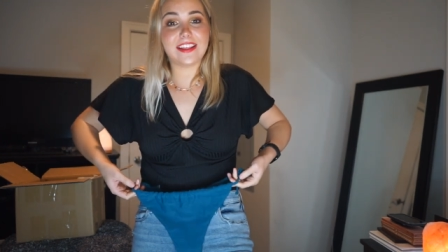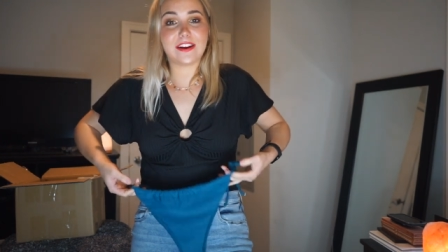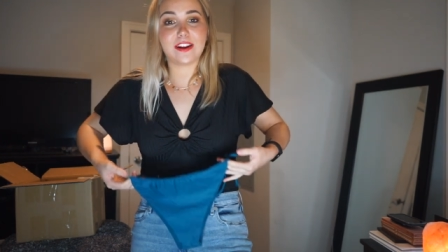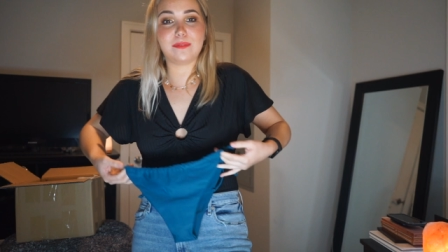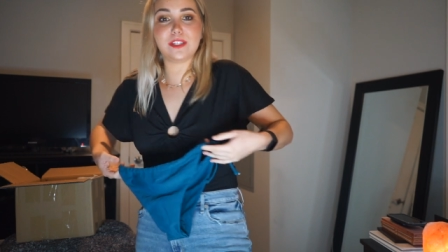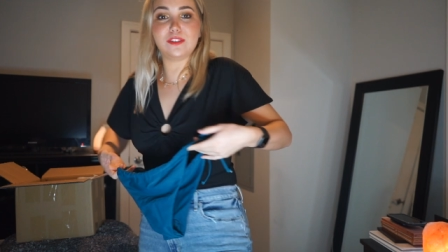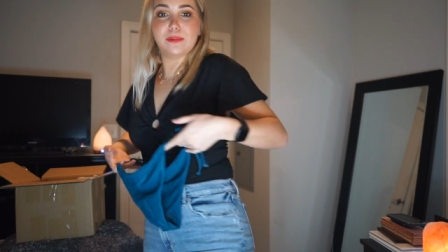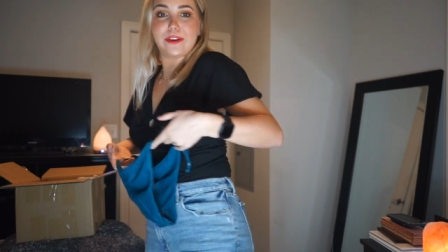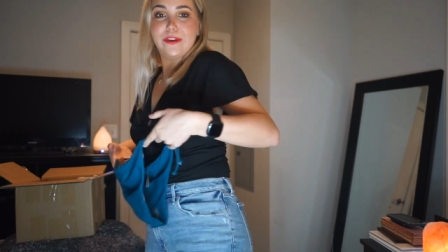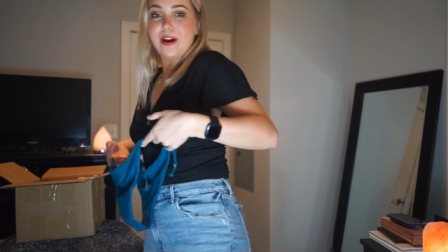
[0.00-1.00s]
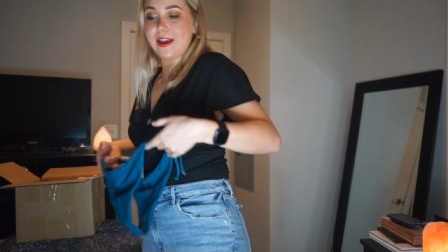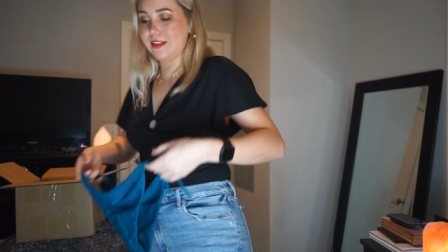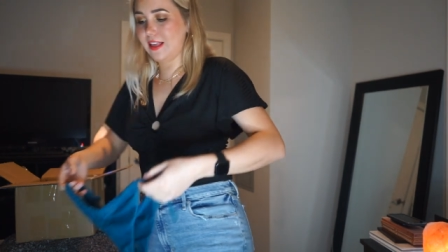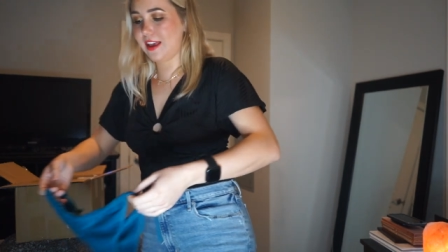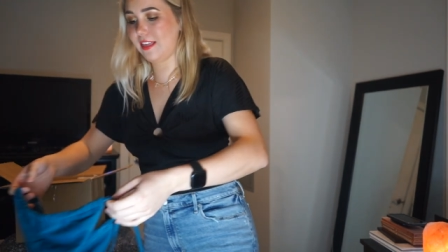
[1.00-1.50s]
they're gonna be super cute,
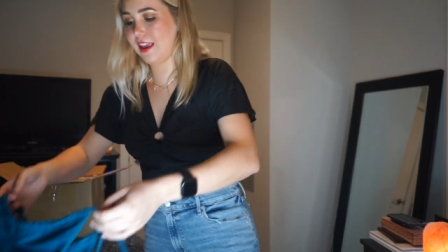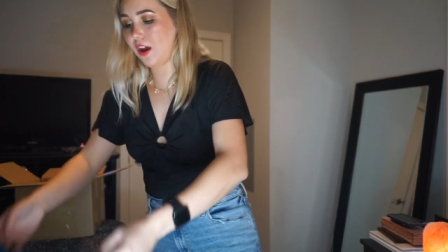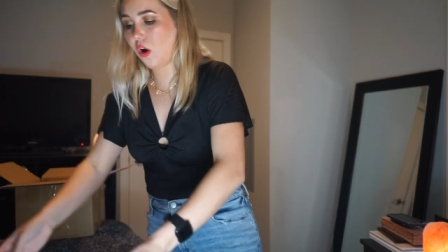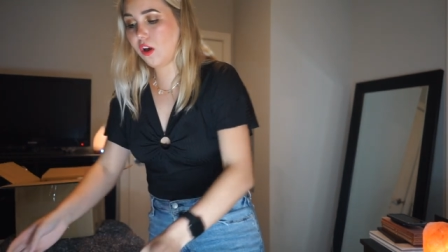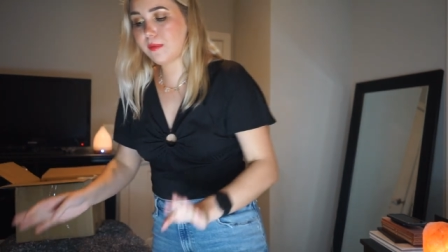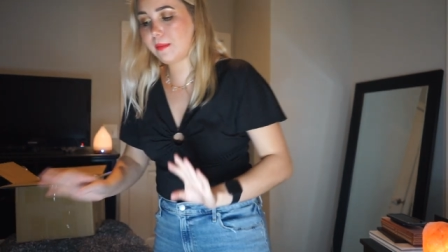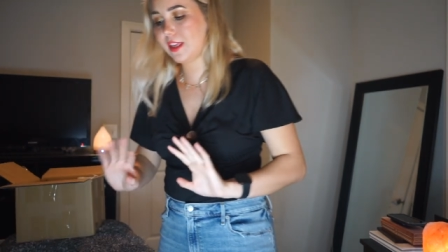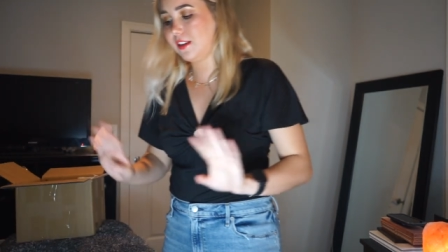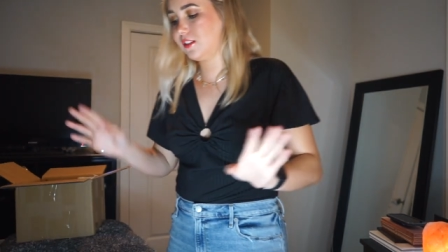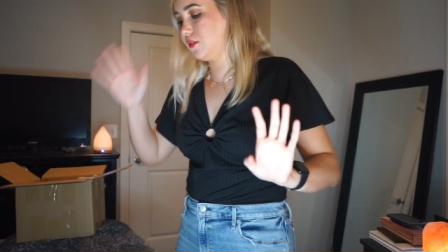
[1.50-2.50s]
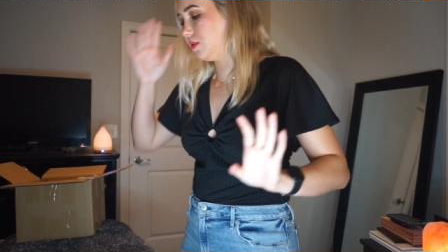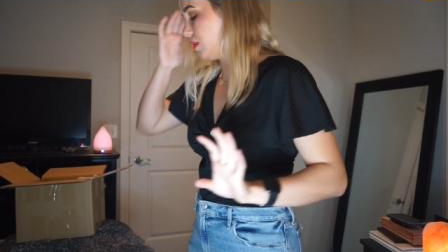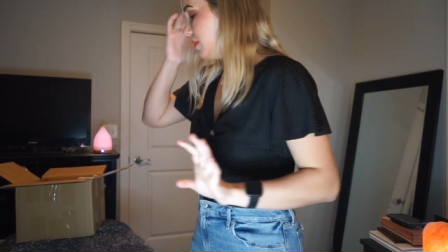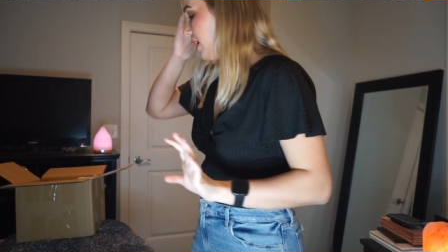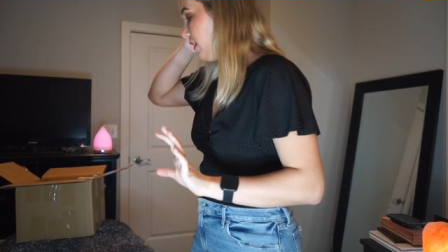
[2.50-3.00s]
I, I think. All my bathing suits
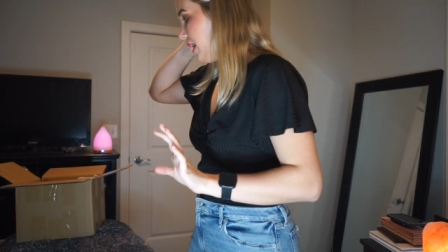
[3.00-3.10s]
from there are